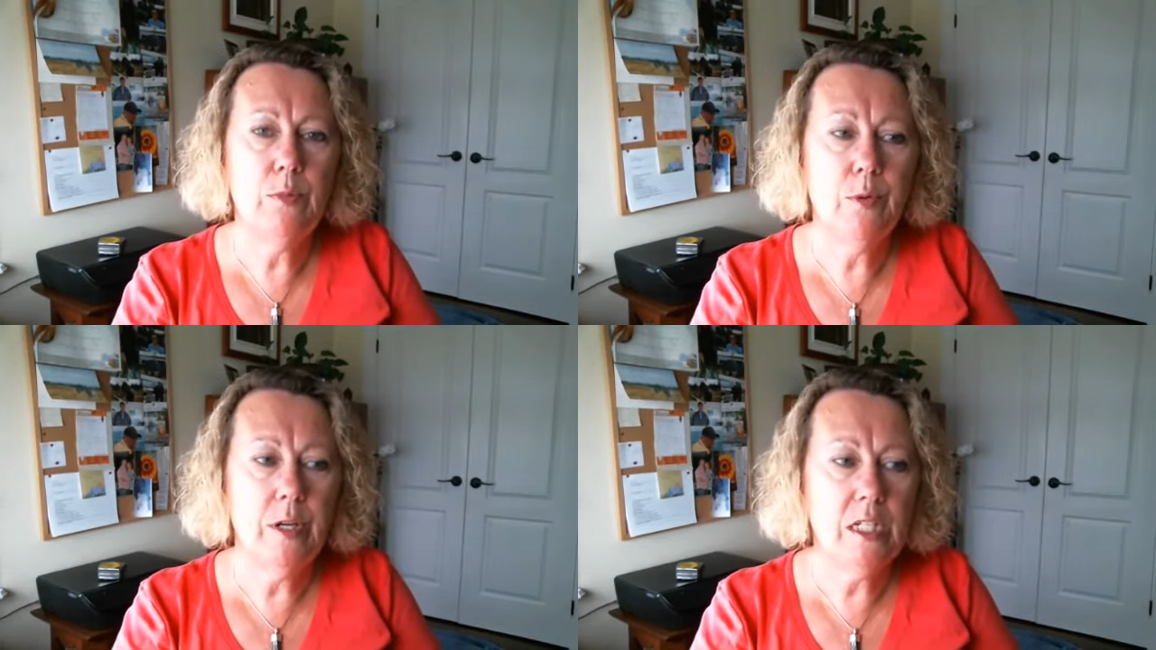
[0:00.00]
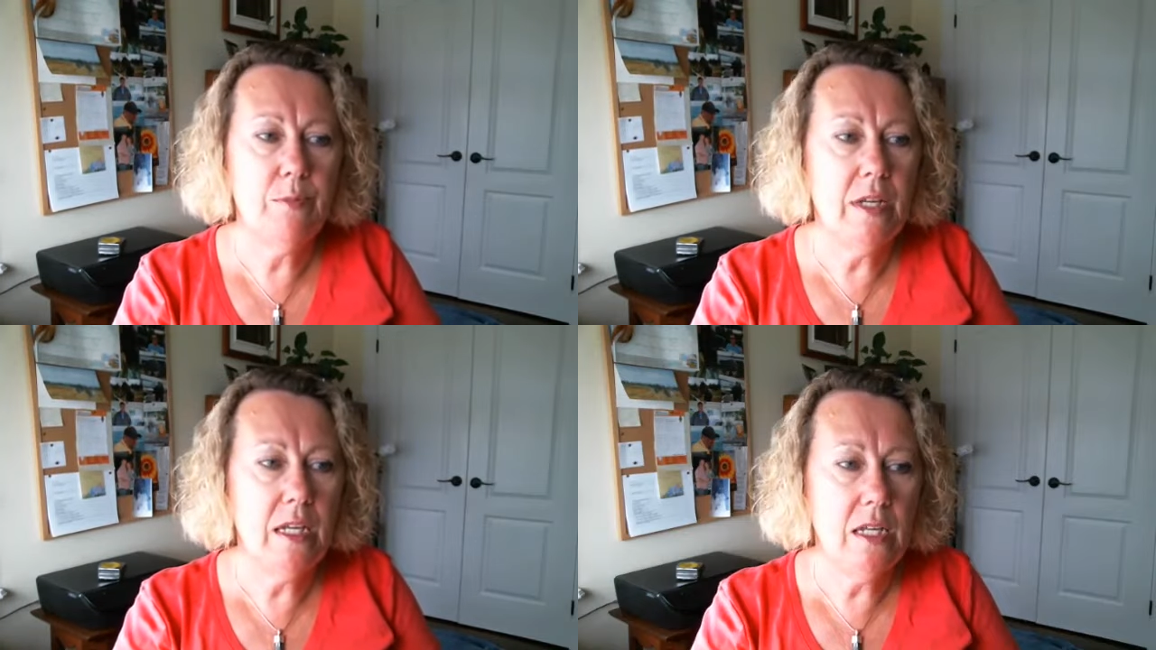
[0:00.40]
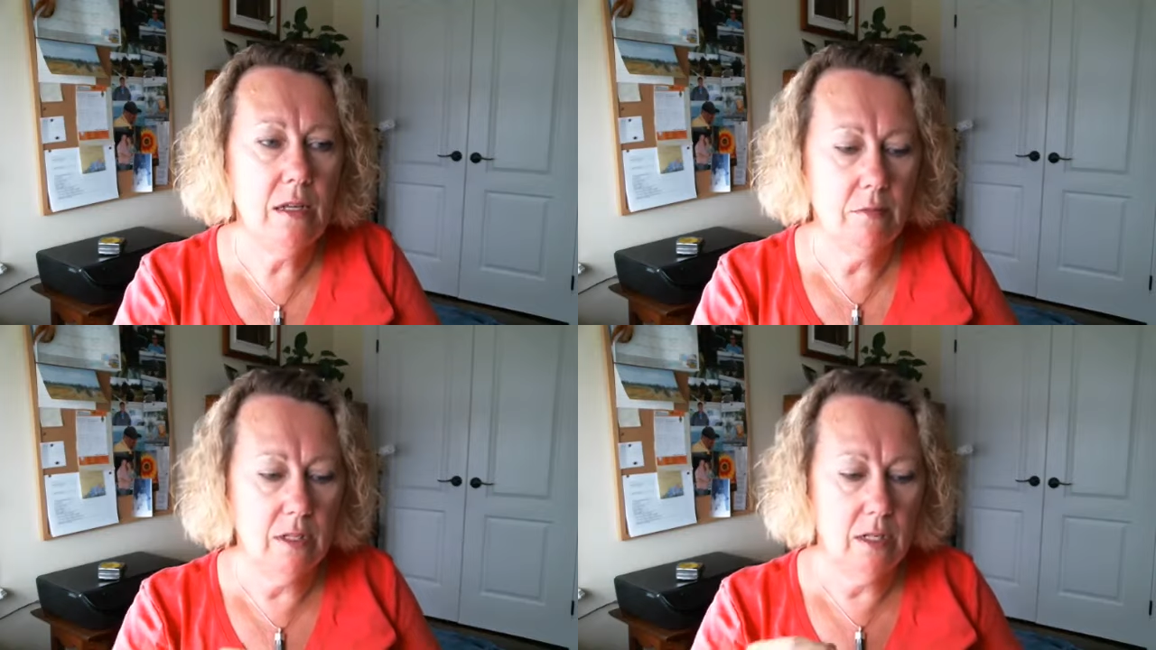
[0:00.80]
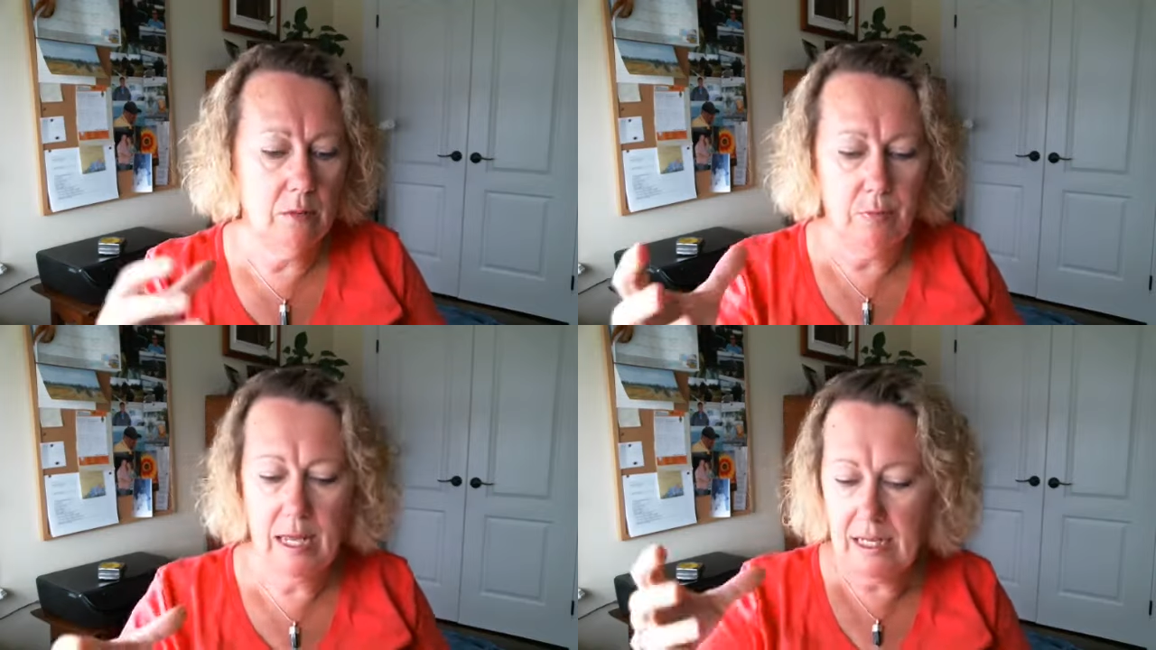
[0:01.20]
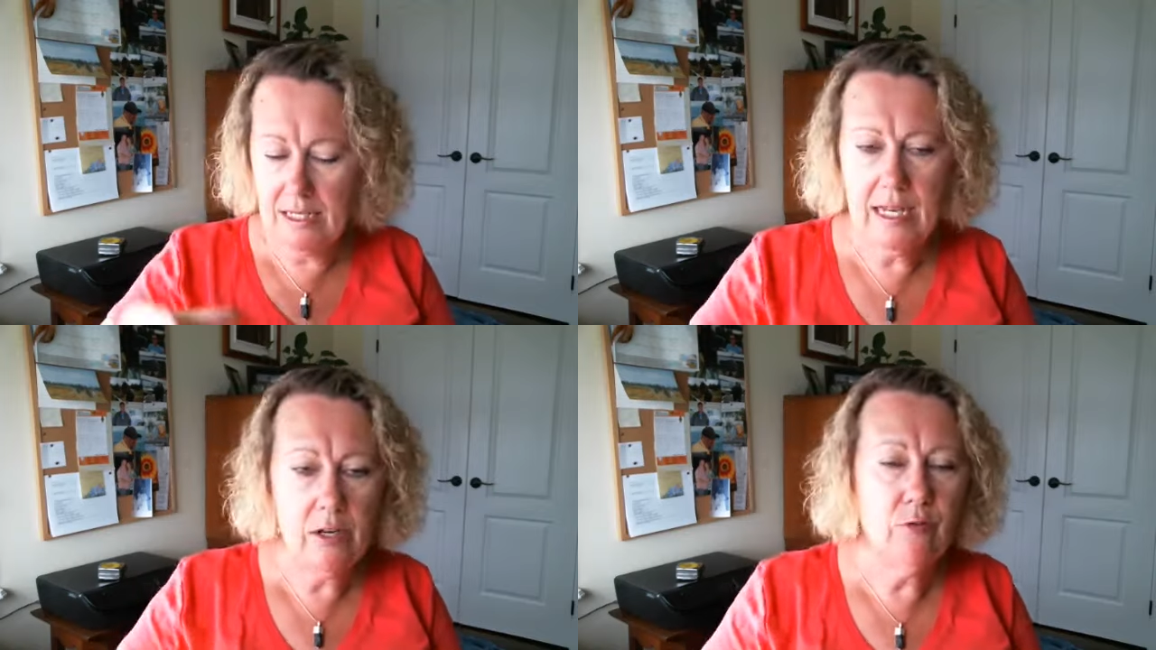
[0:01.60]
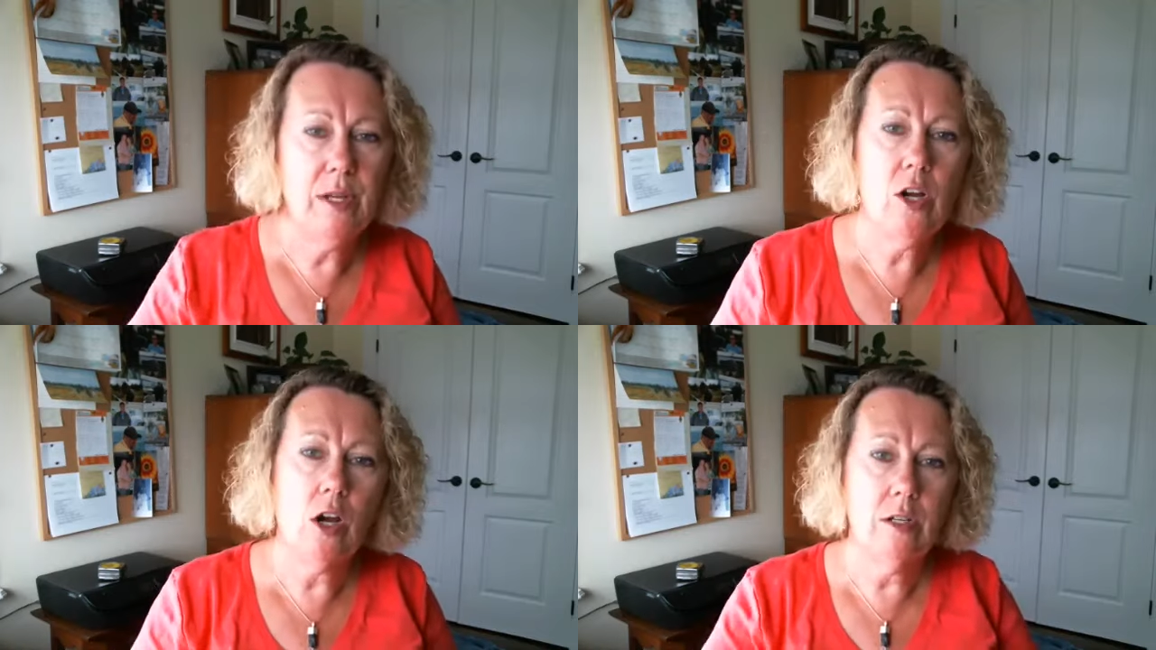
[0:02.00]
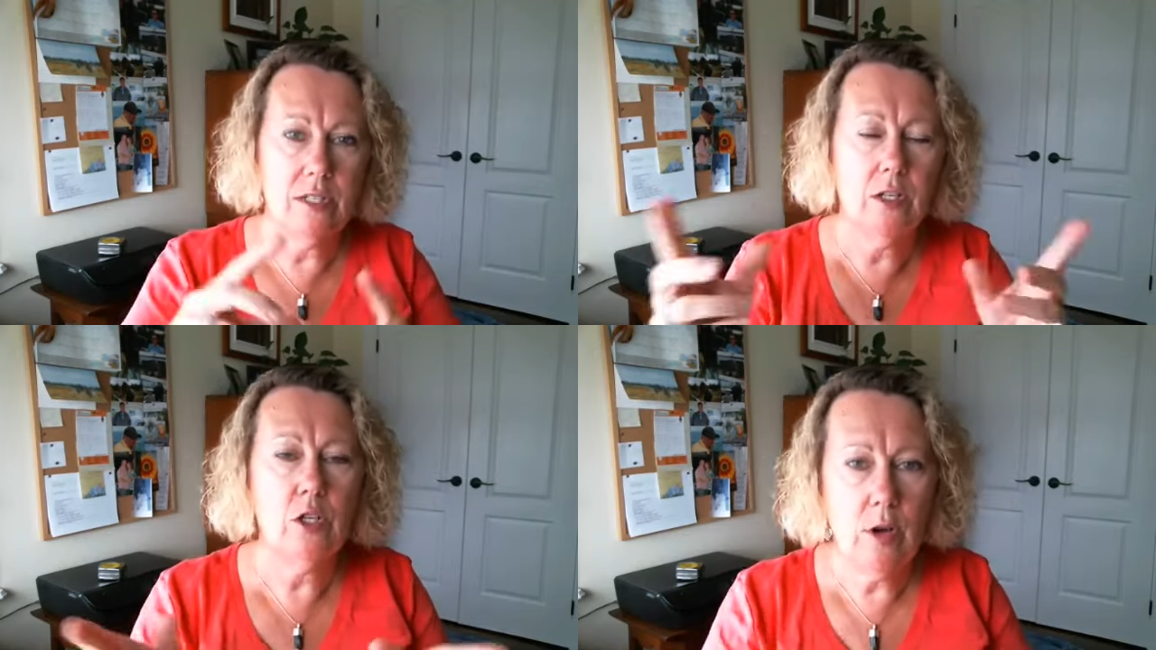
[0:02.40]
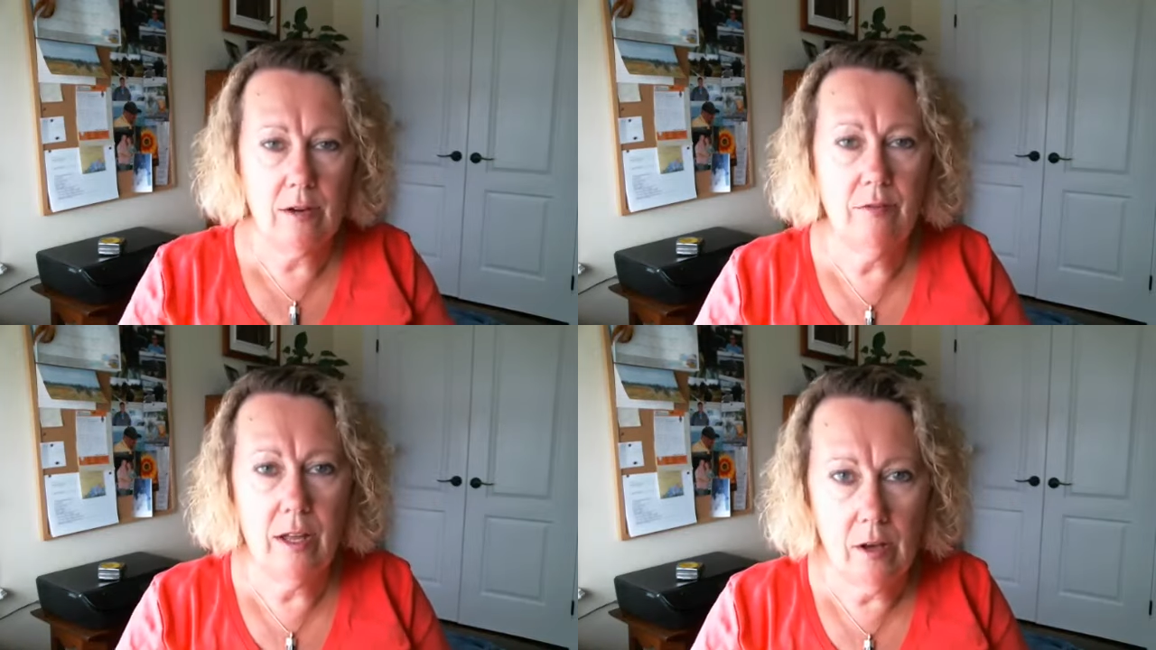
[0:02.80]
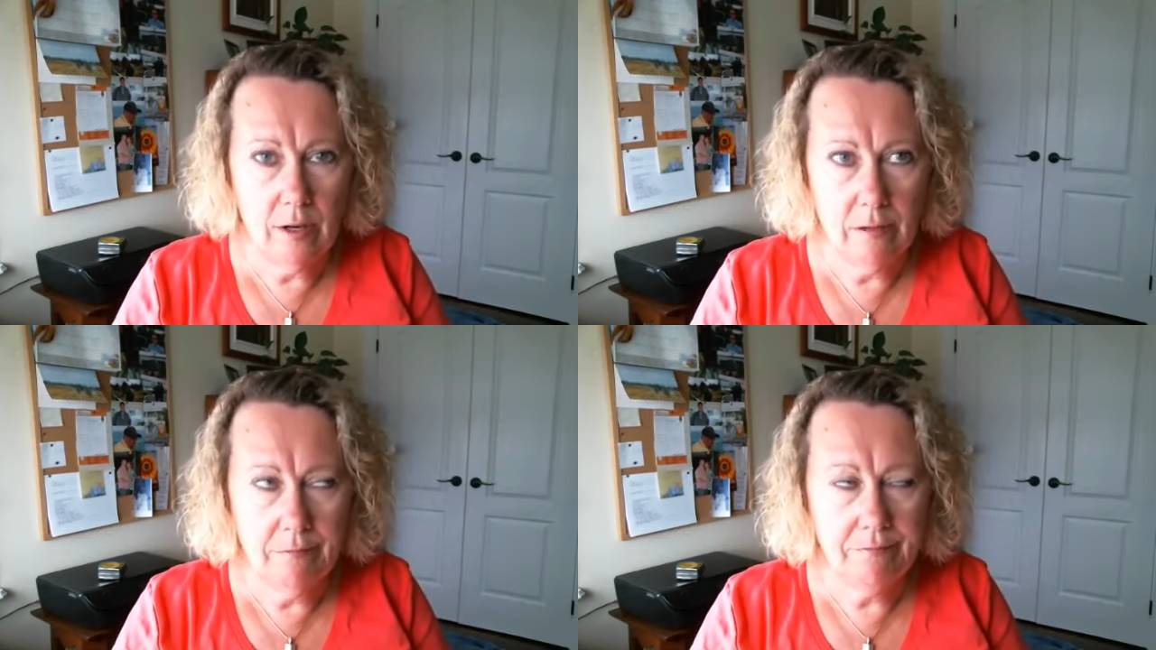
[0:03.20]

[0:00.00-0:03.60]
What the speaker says: brings me a little plant stake for my garden. It's got a dragonfly on it.